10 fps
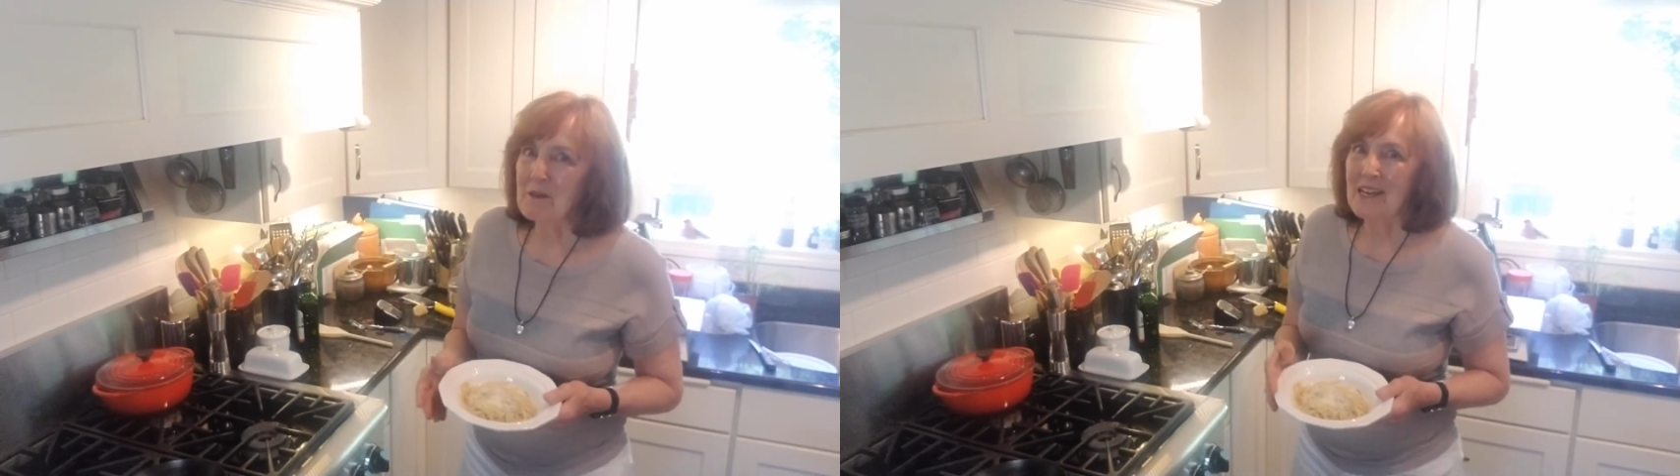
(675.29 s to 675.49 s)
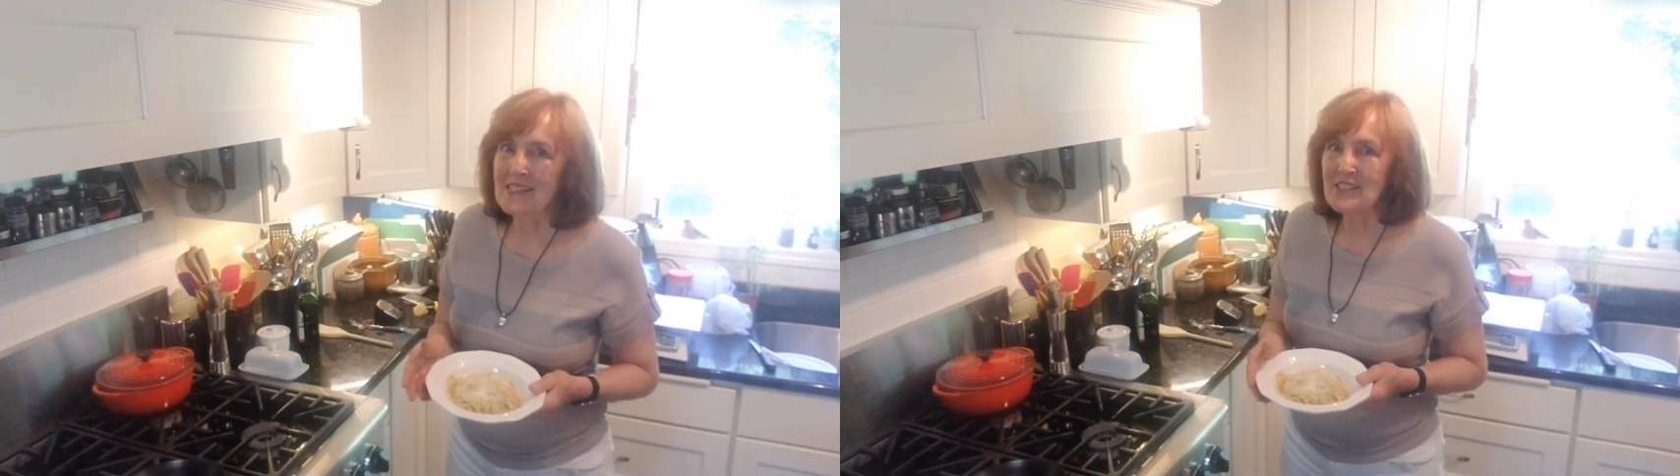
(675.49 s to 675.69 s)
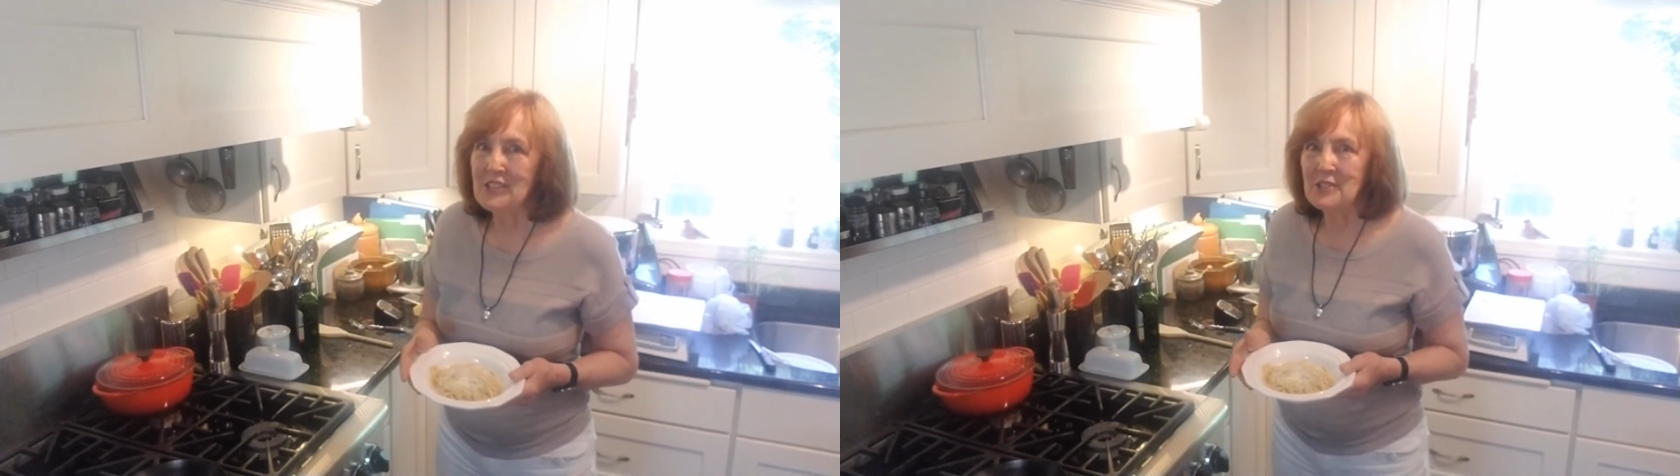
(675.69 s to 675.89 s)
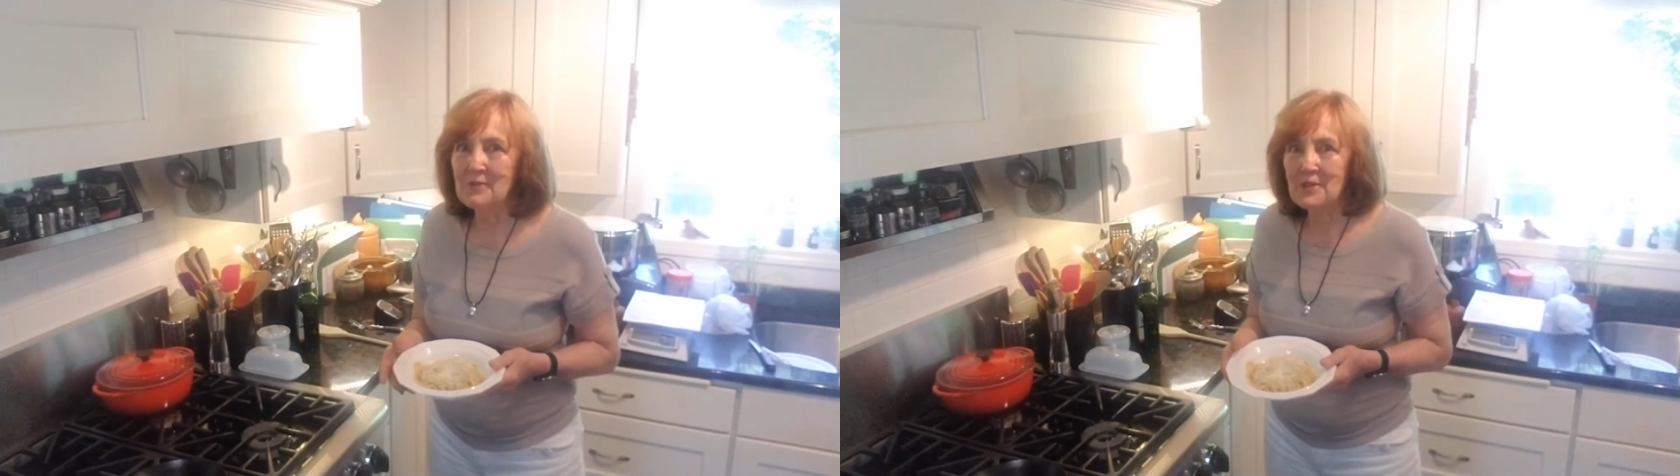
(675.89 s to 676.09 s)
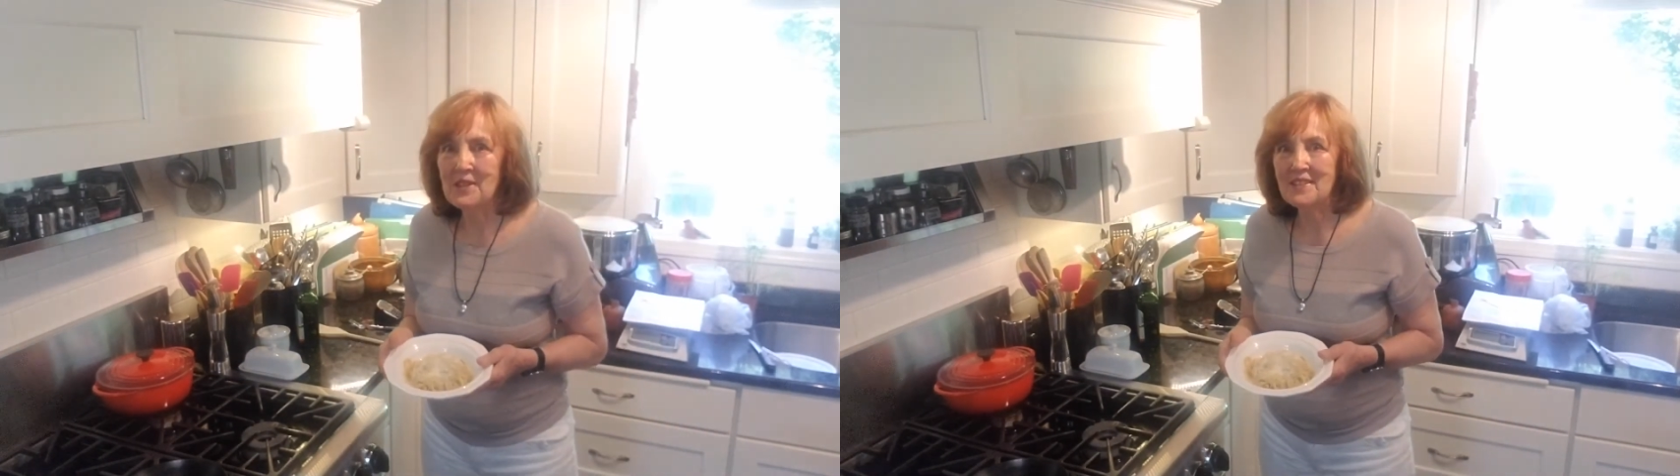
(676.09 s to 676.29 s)
but I cheat
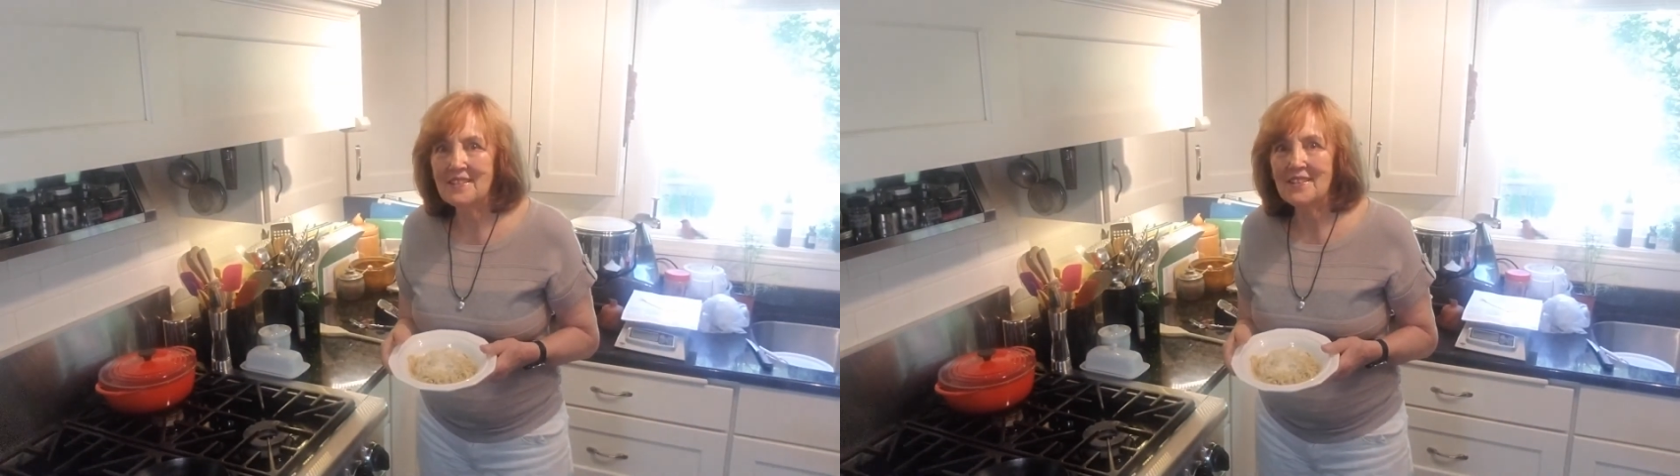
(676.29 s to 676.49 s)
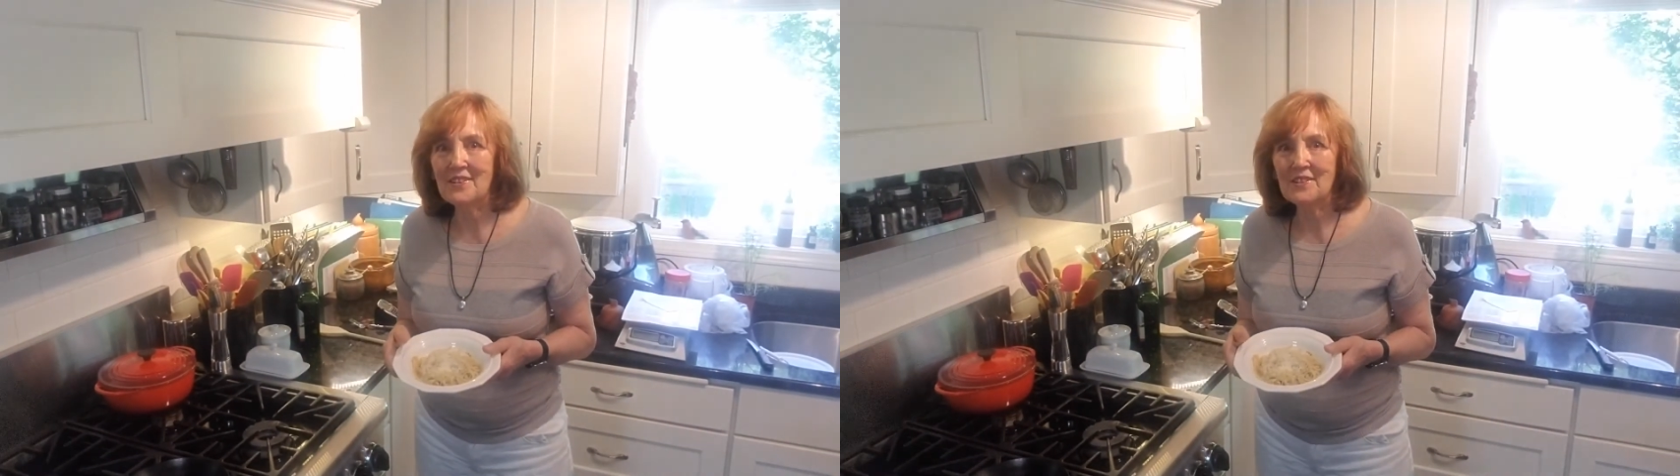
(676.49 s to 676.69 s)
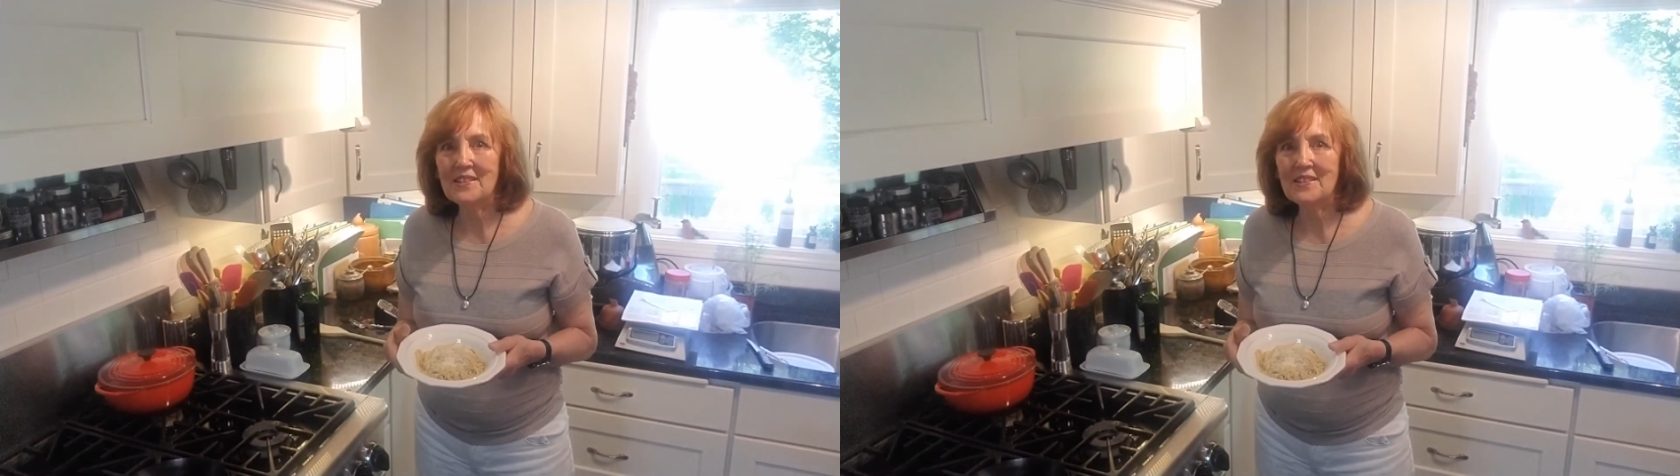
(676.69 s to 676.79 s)
with this all the